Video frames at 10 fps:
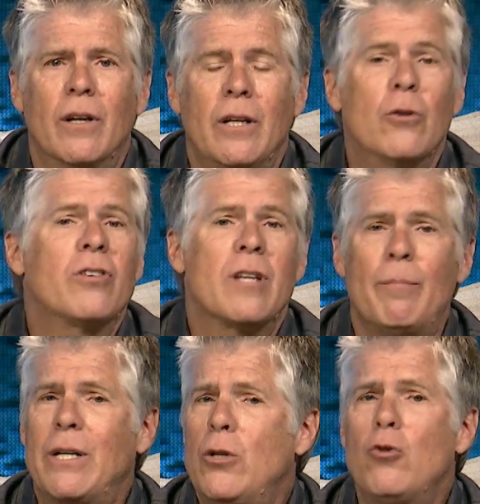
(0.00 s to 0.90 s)
You know,
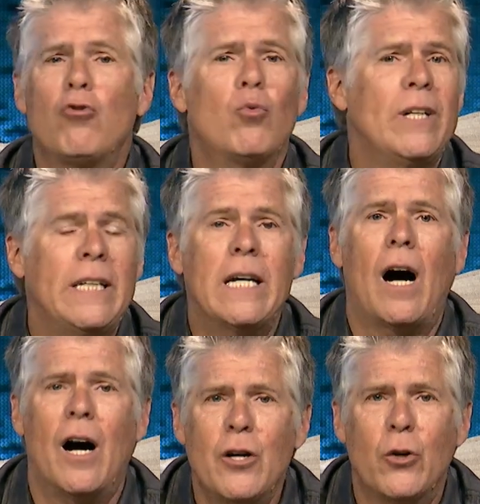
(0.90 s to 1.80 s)
somebody who's really
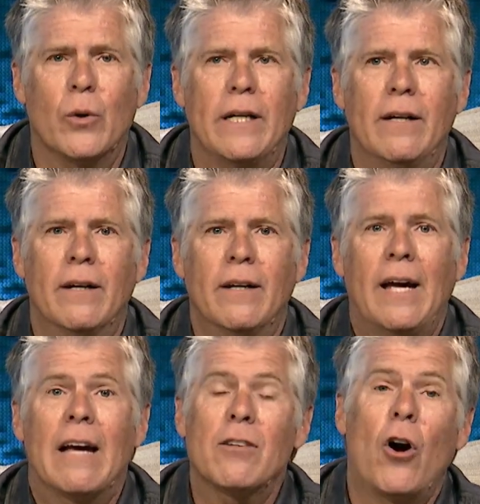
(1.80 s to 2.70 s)
hungry
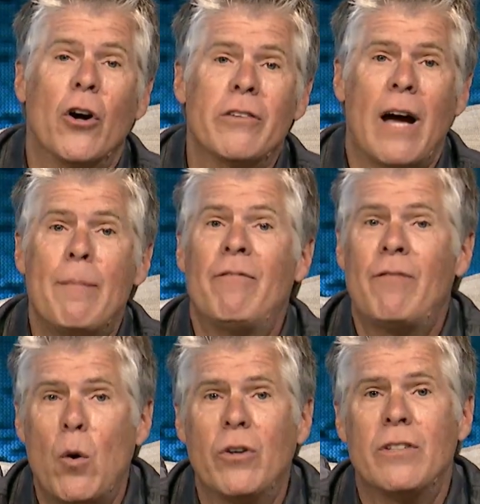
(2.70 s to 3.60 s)
has a hard time
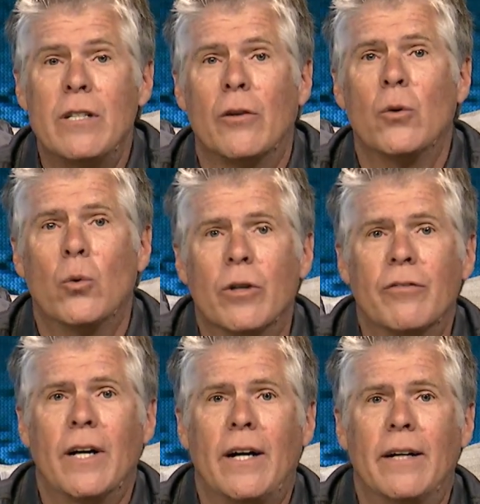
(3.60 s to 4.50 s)
focusing on the word
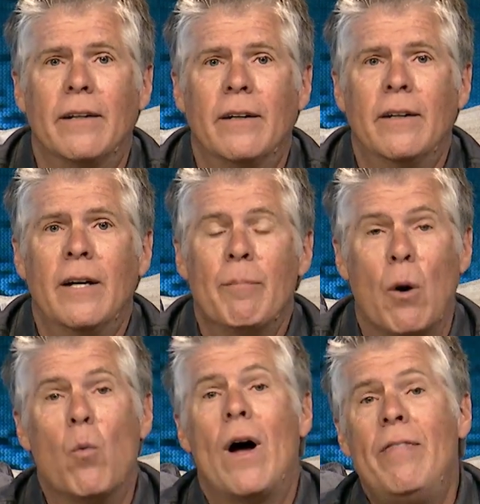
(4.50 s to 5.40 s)
of God.
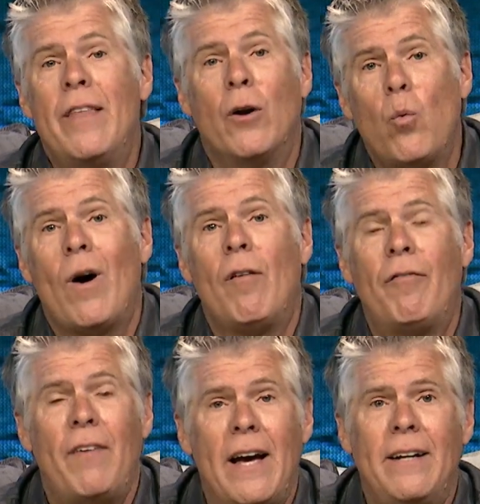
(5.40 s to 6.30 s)
But when they're well
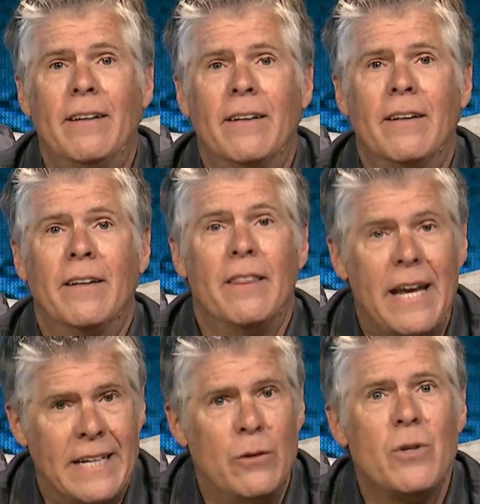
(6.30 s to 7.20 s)
fed,
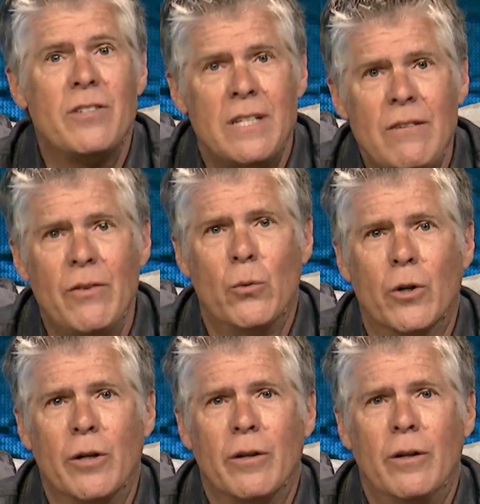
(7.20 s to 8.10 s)
they can receive the
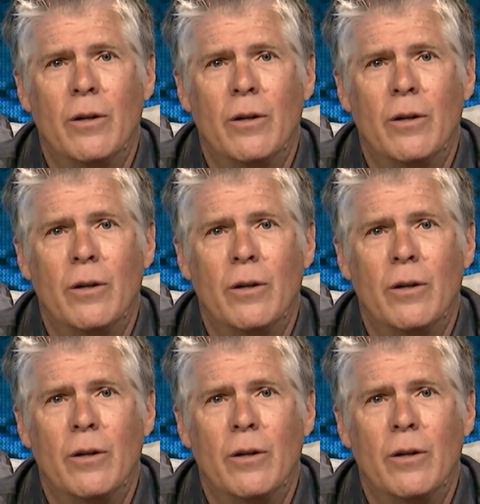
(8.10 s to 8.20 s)
word.